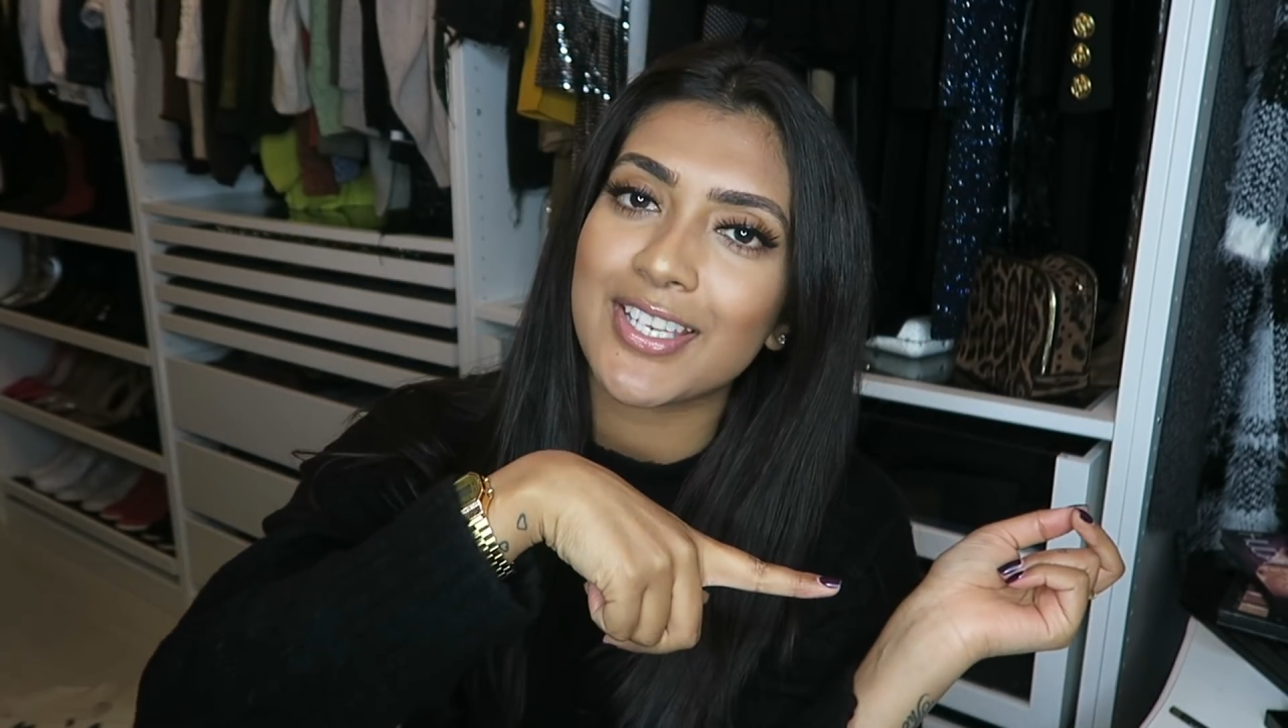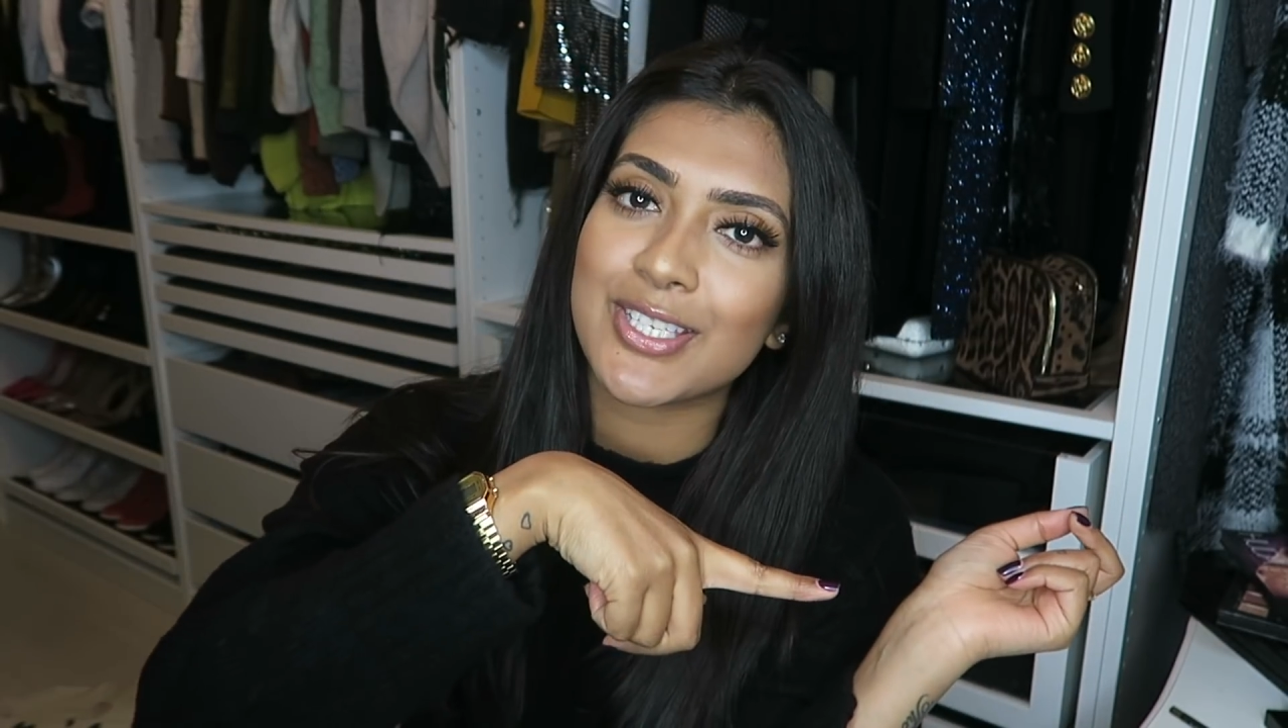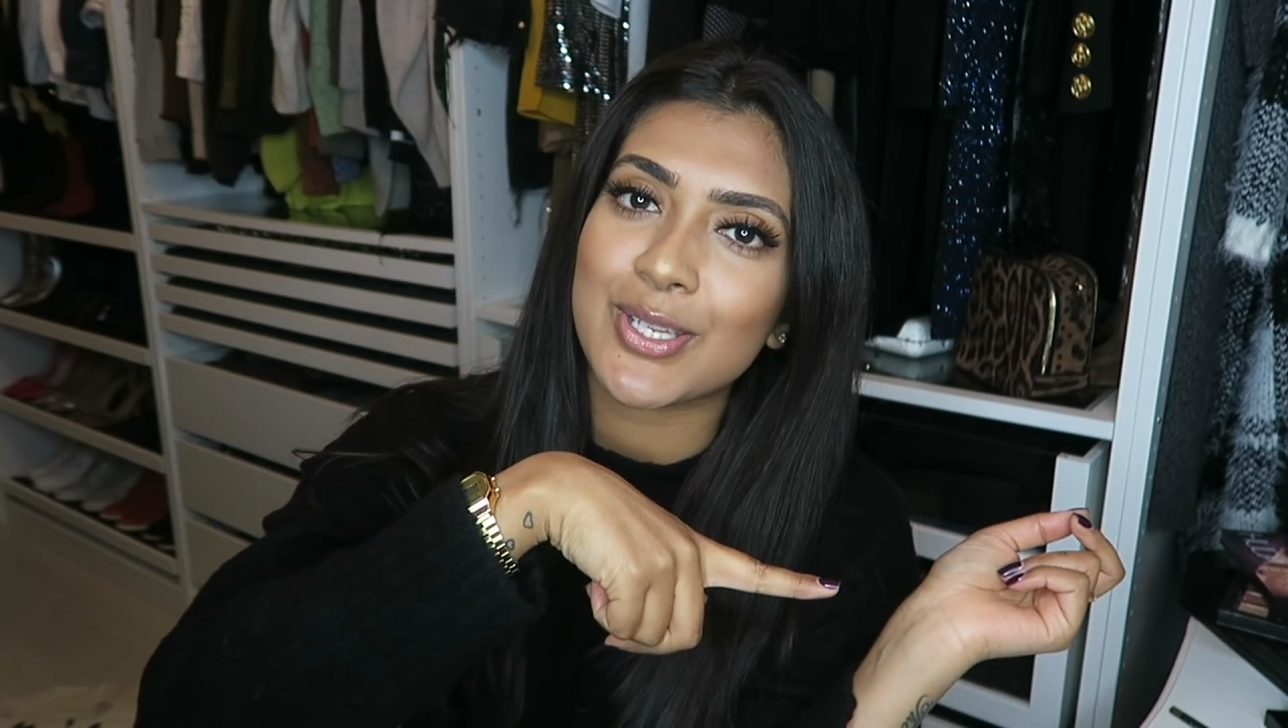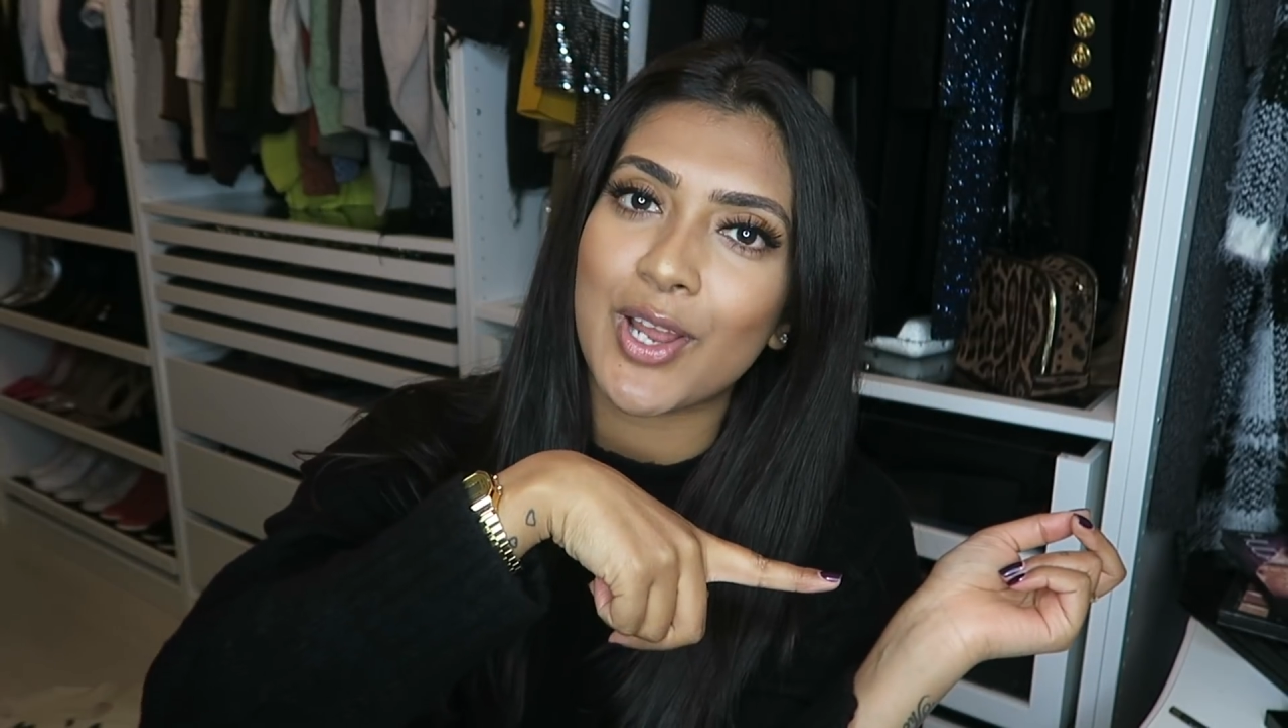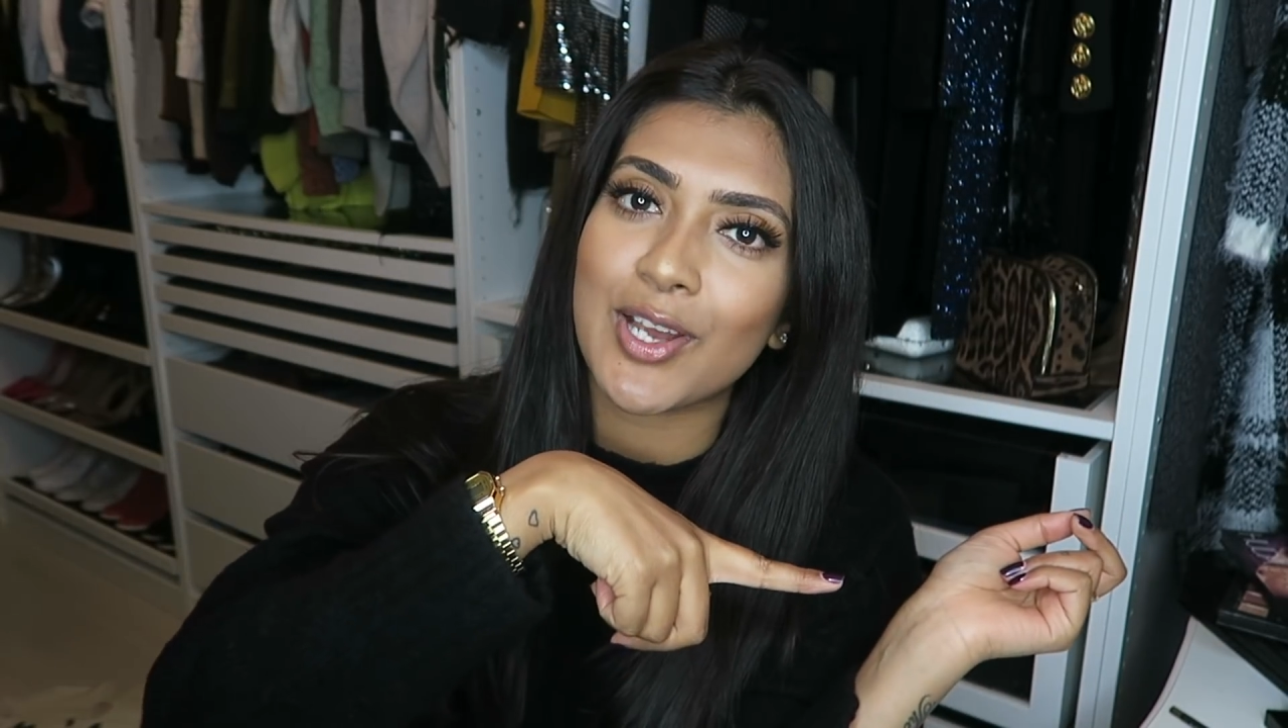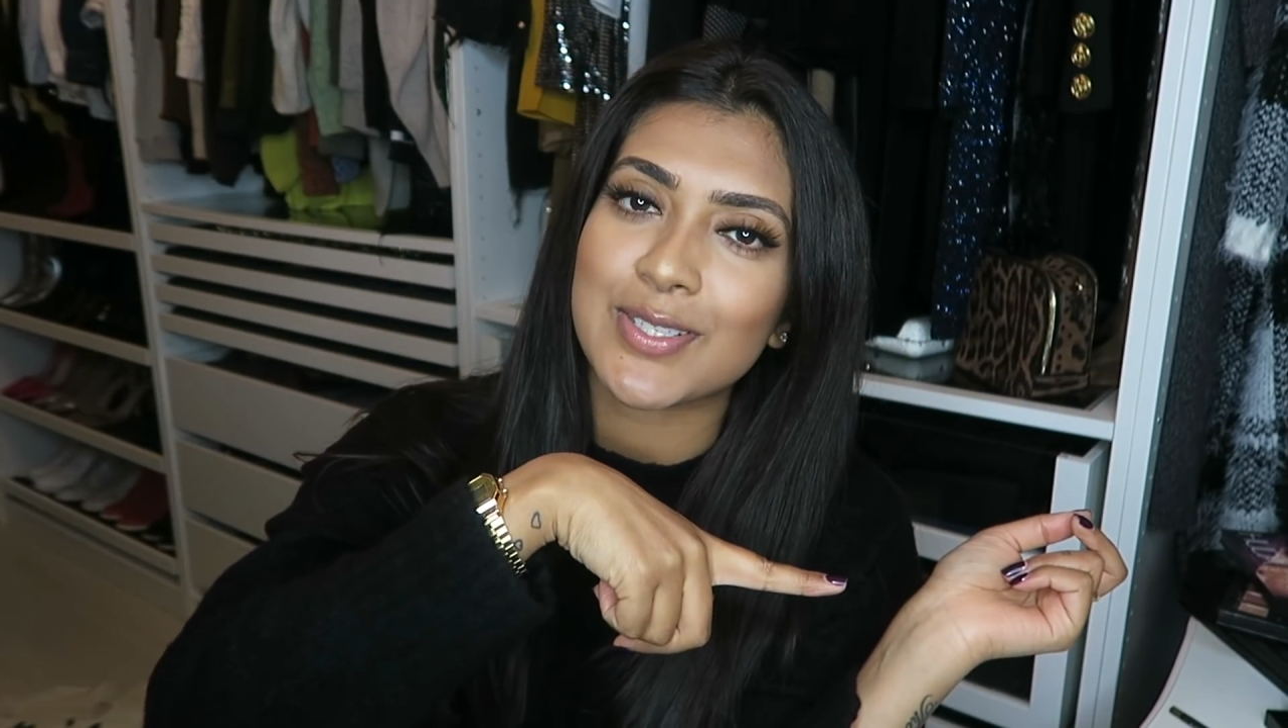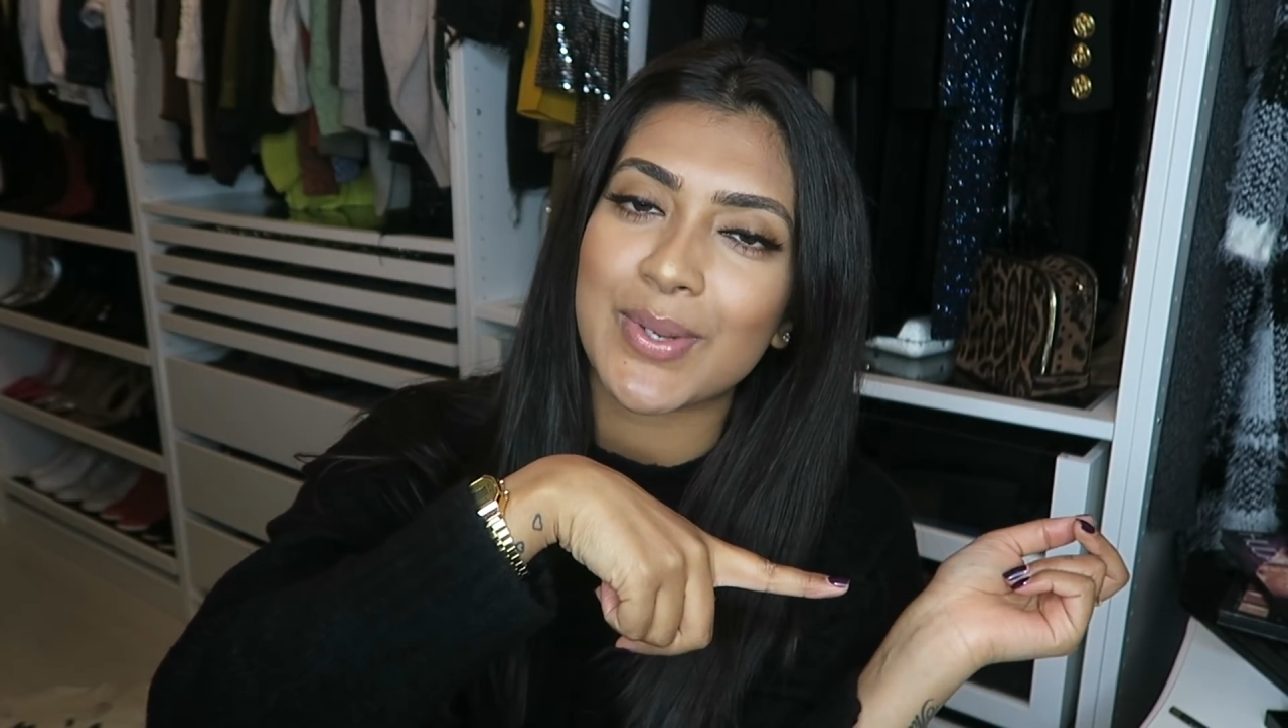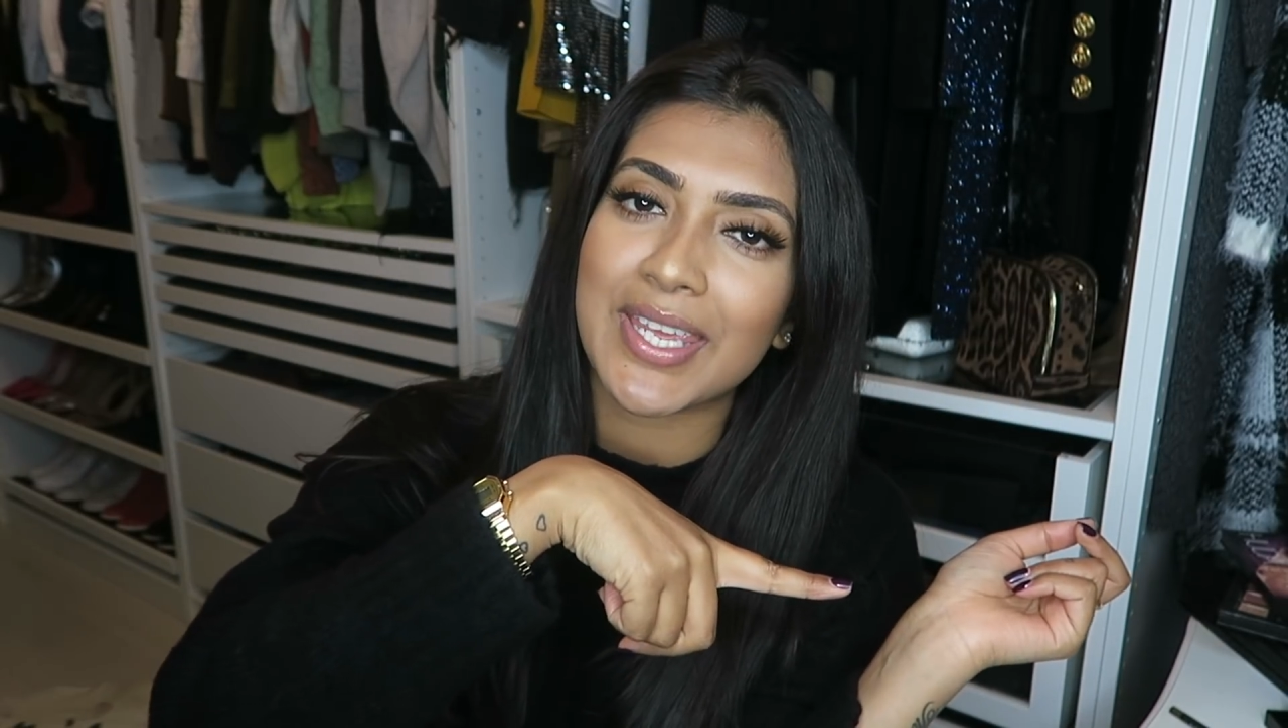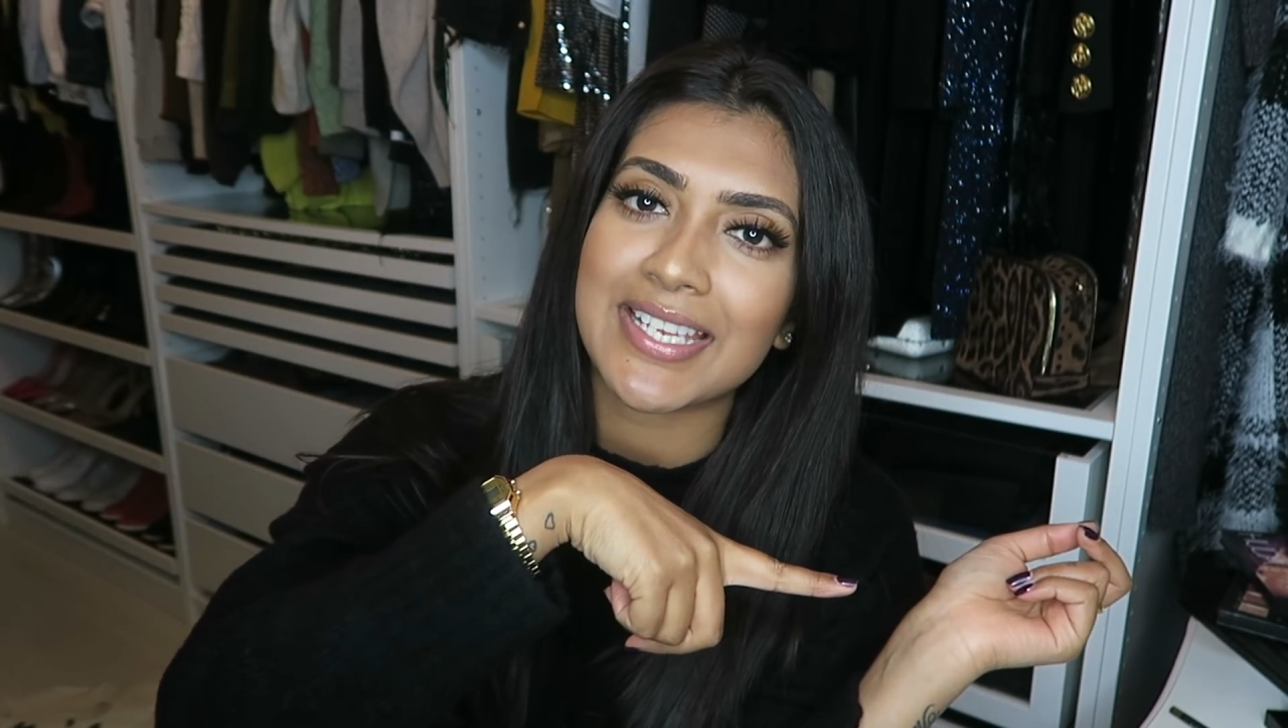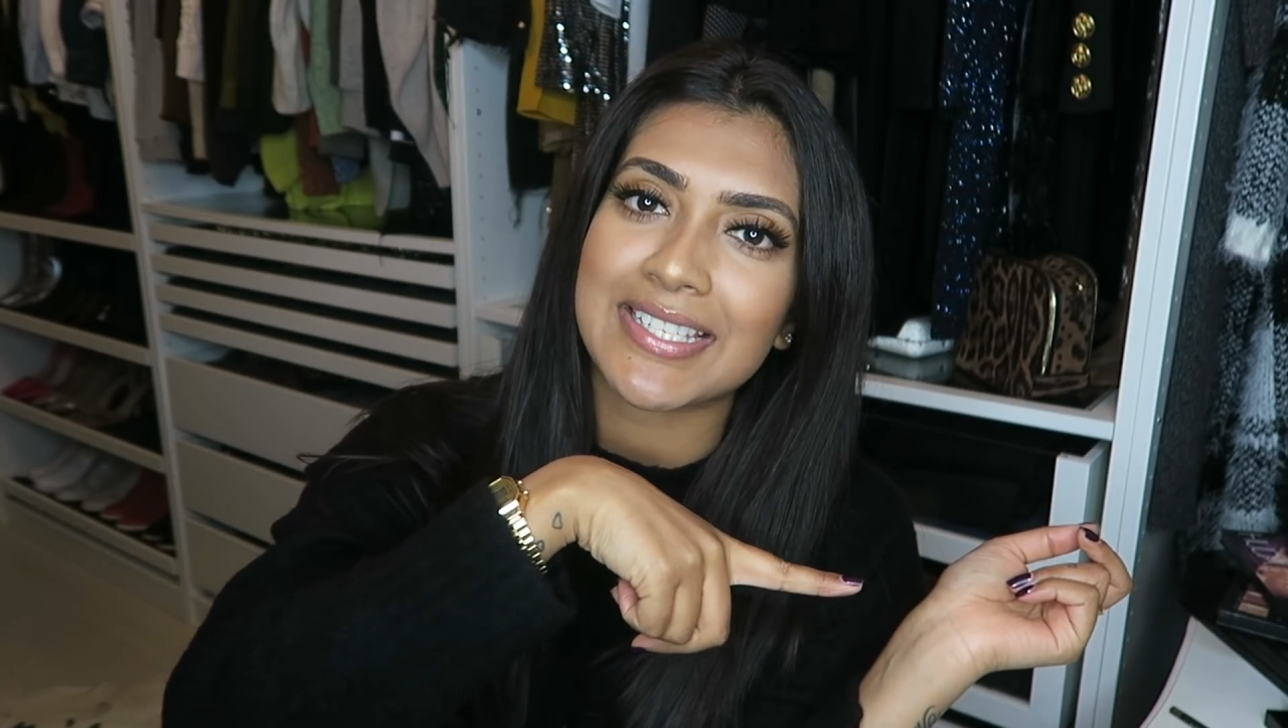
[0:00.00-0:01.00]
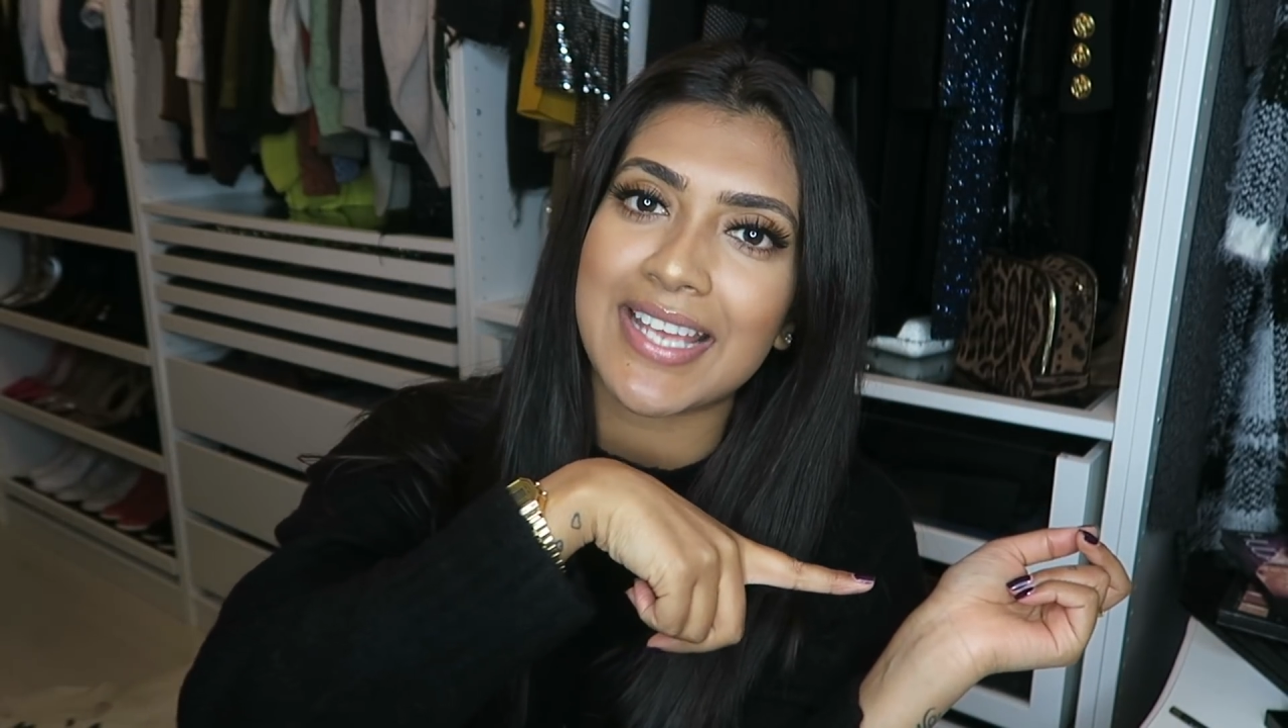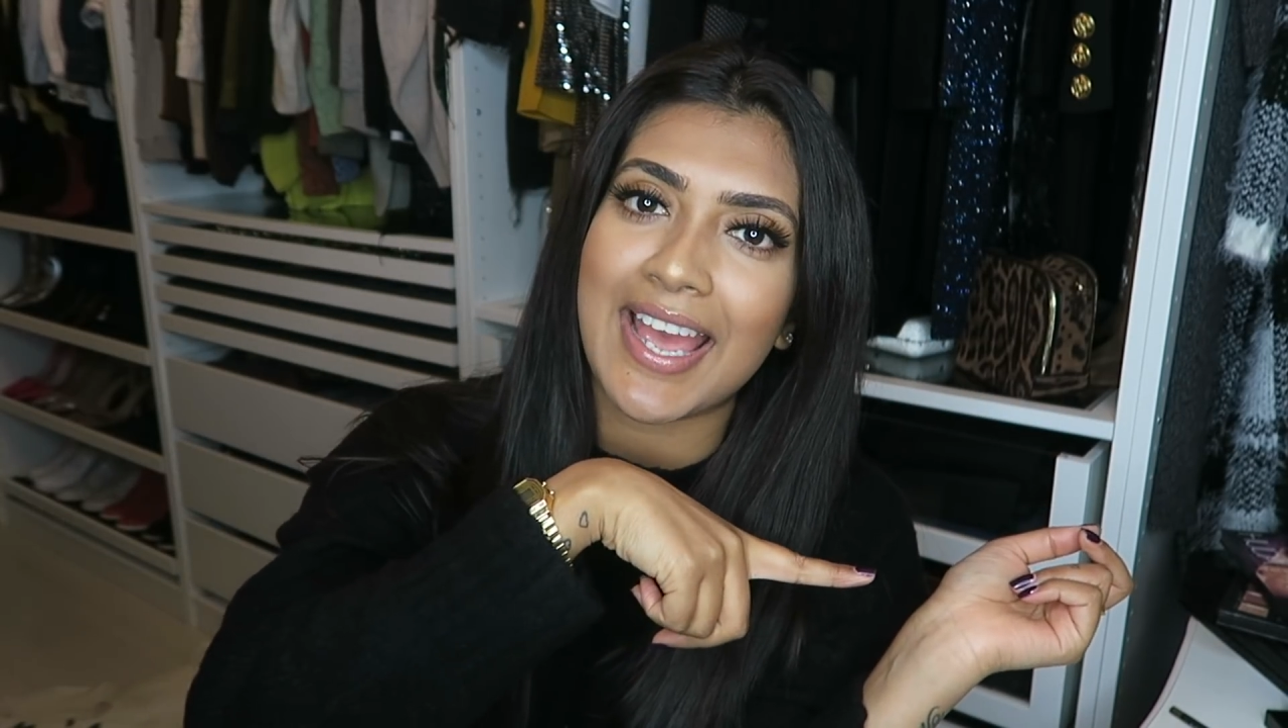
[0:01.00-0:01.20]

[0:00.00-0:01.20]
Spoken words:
to last week's